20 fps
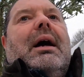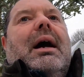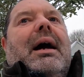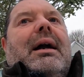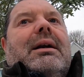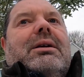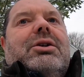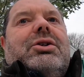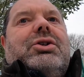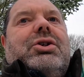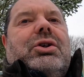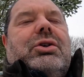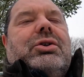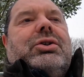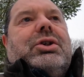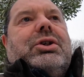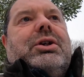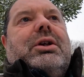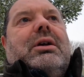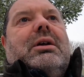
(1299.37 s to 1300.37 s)
and
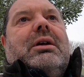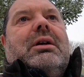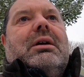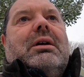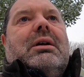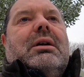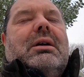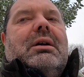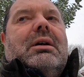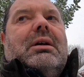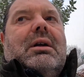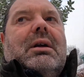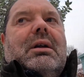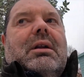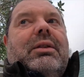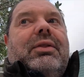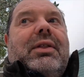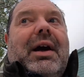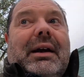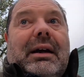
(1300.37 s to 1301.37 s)
just
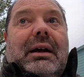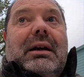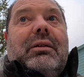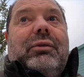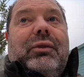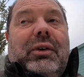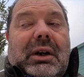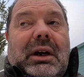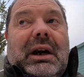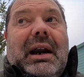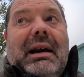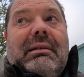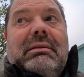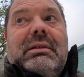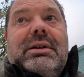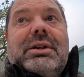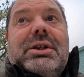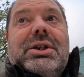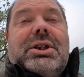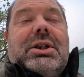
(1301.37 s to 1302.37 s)
thank her for
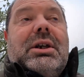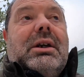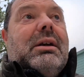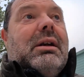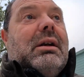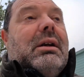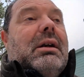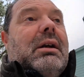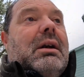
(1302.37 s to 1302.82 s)
Clarence and